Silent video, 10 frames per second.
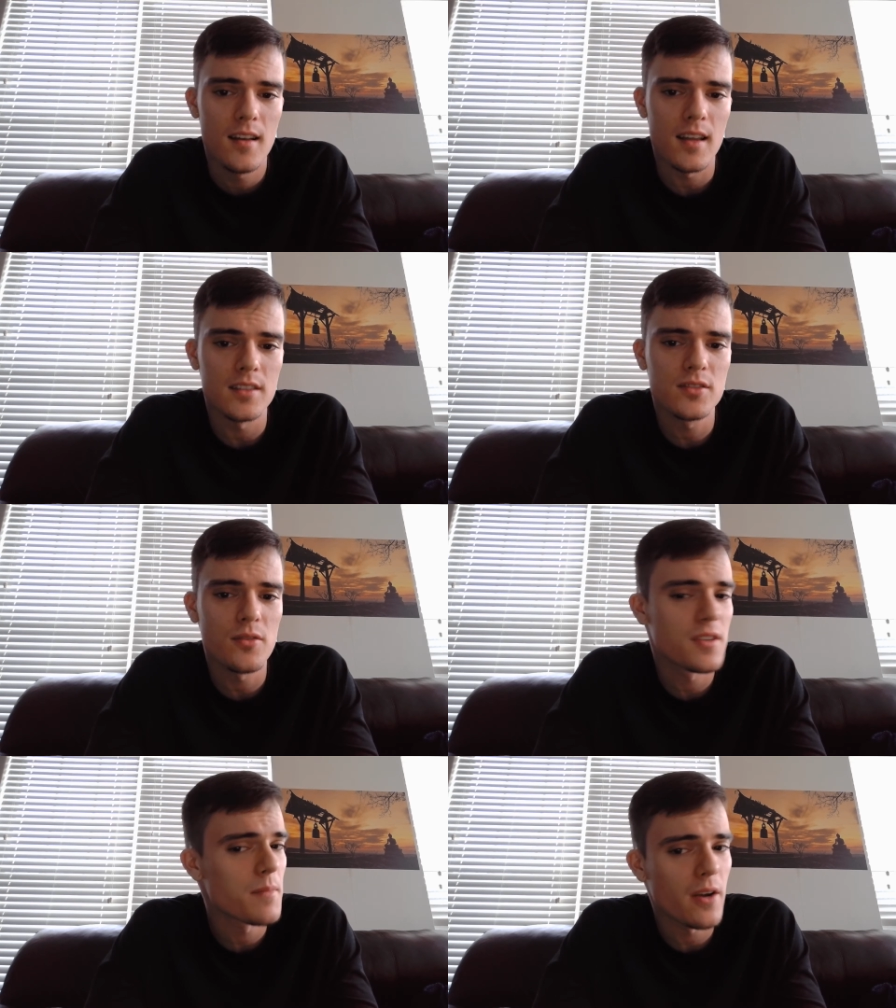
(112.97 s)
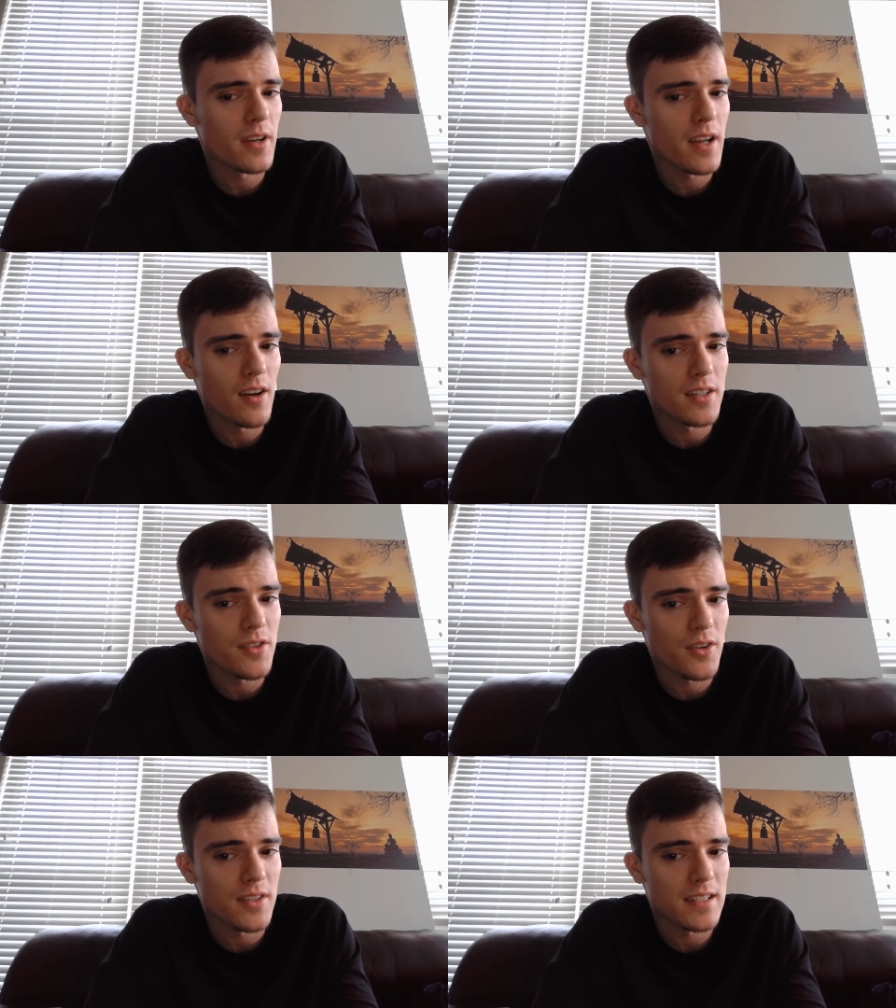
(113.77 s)
And so then my reality
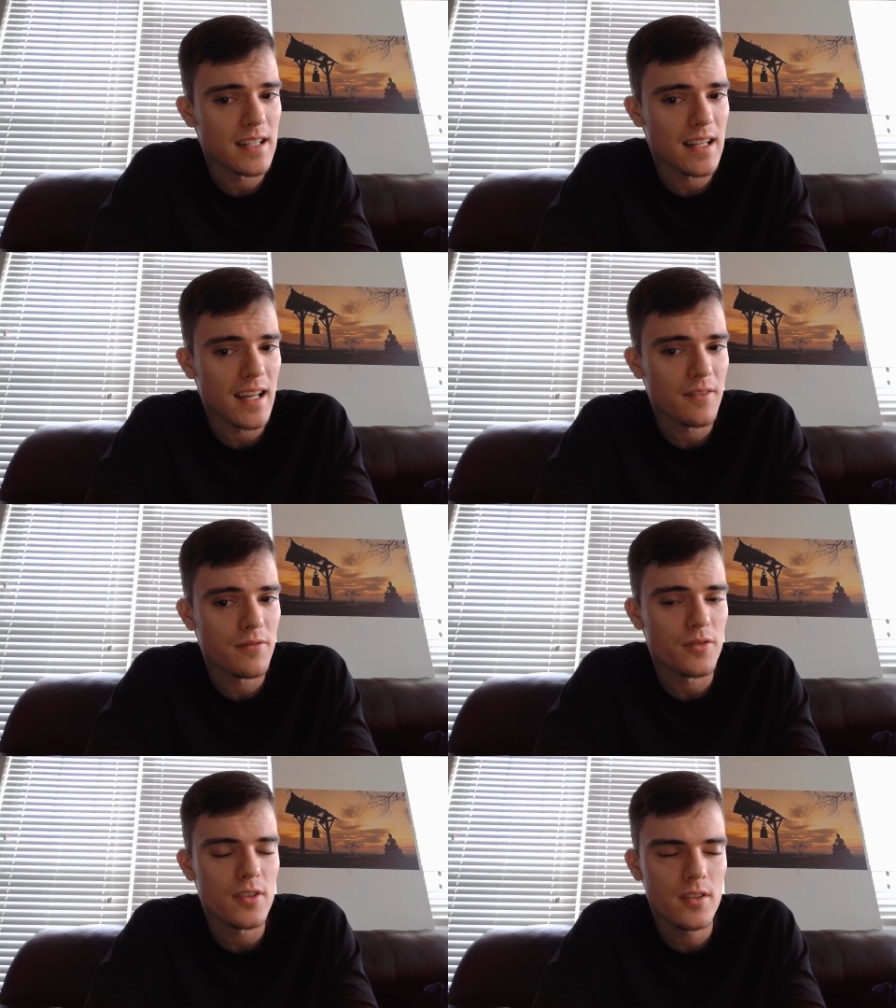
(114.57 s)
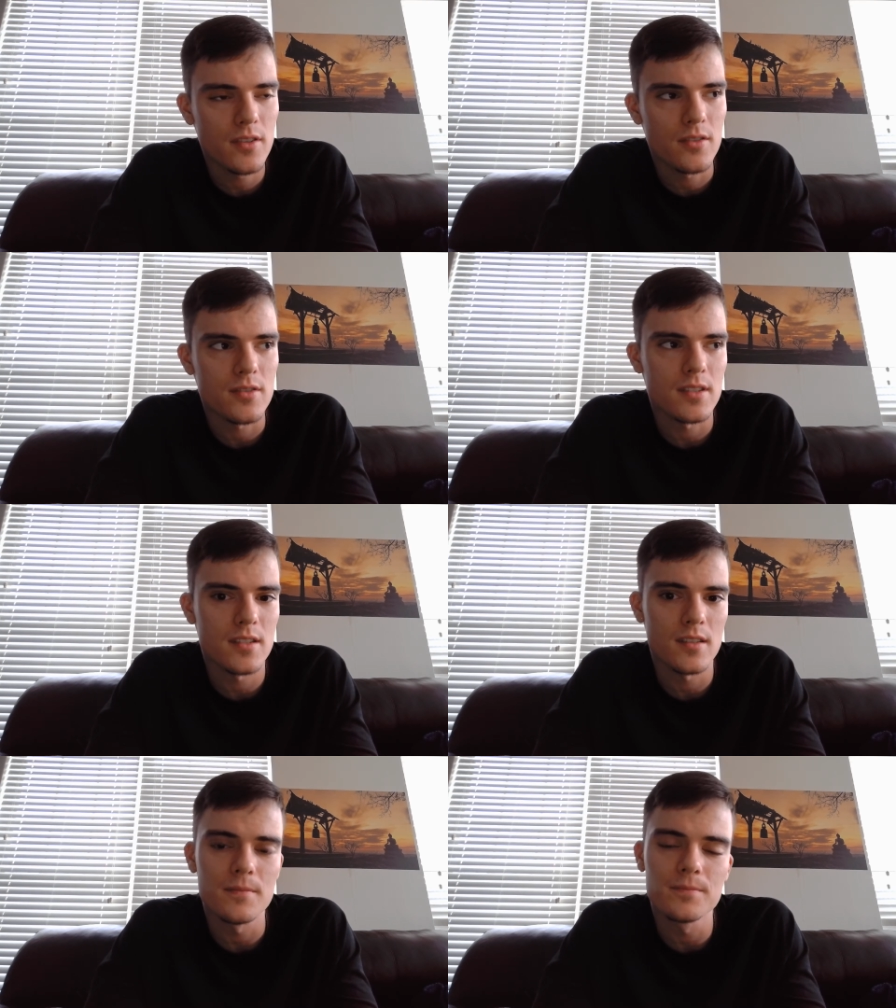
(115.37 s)
turned into that. For years it
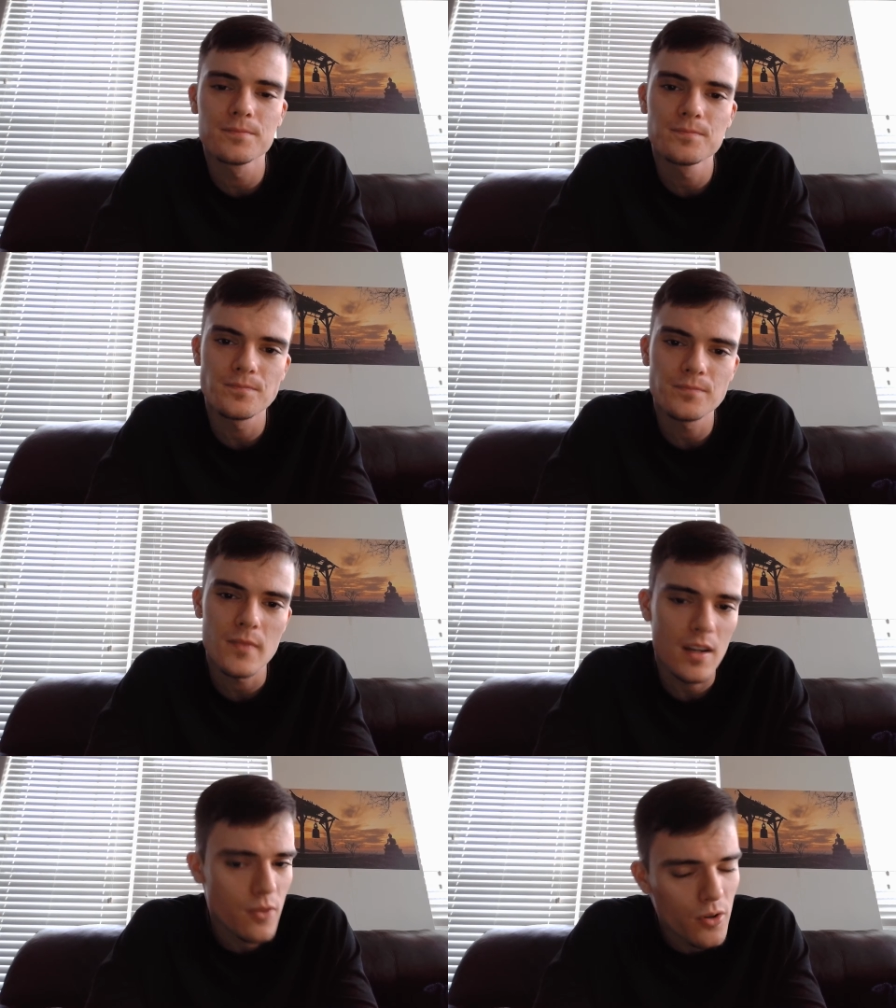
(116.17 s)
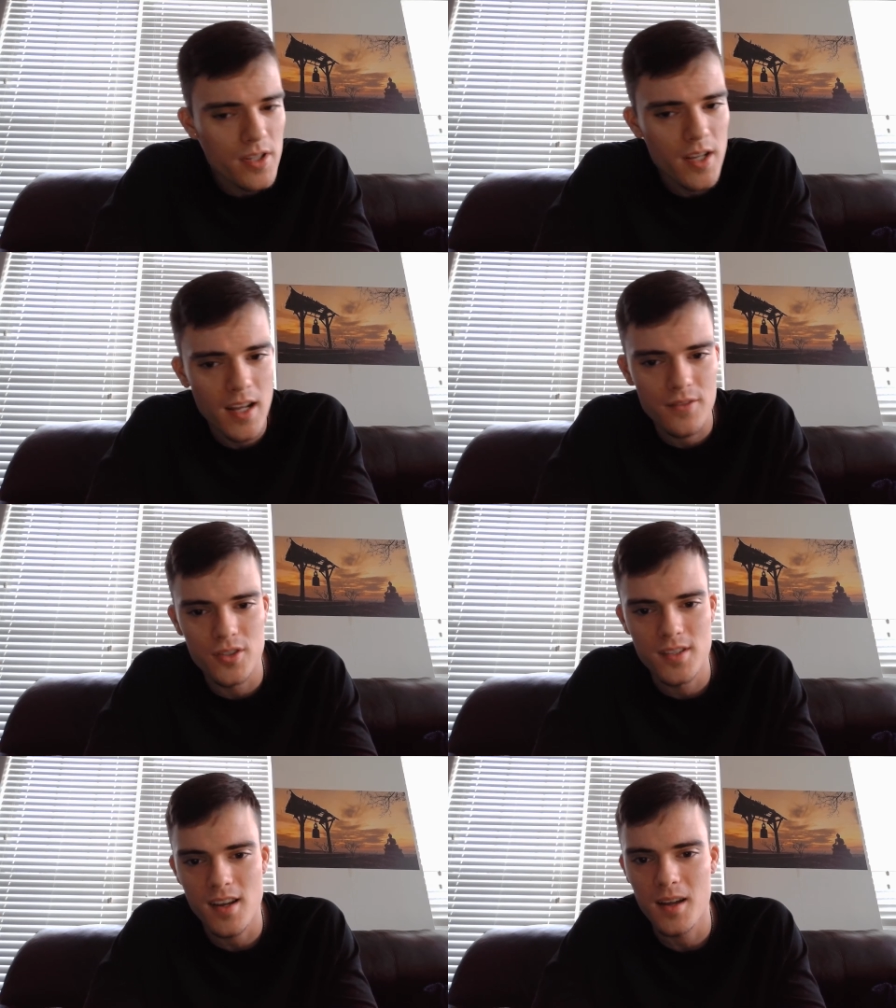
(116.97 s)
did. Of course I'd have
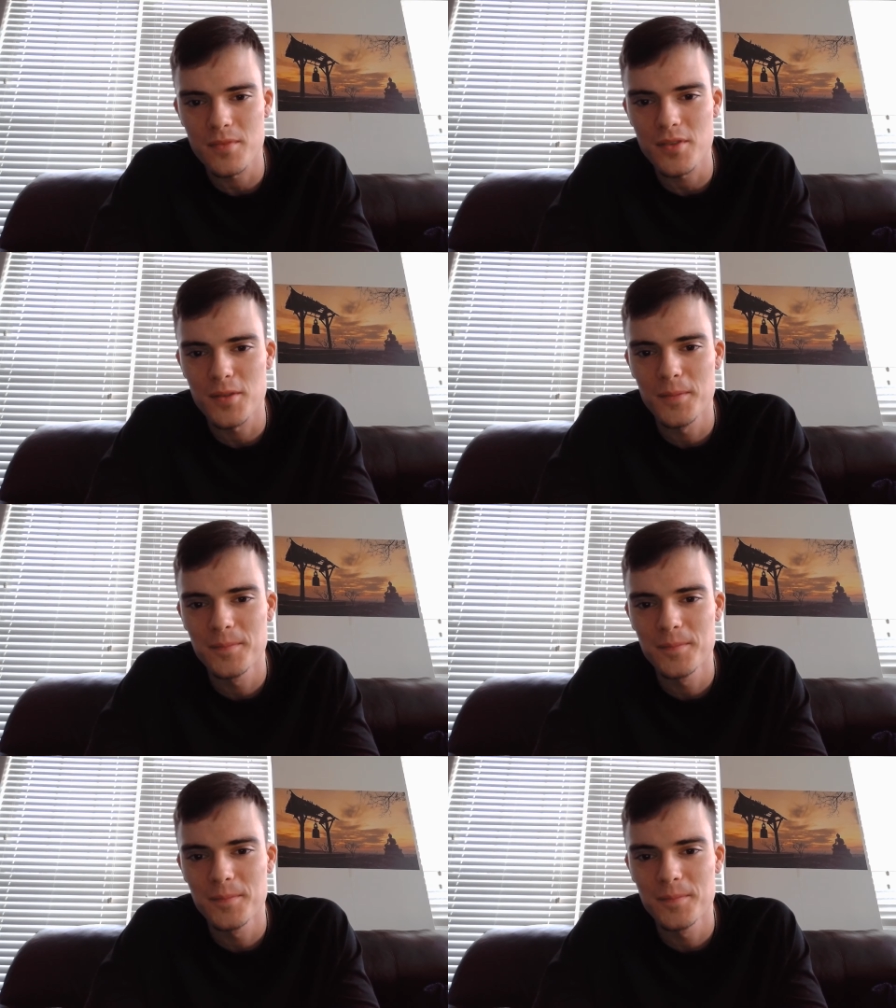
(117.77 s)
good times.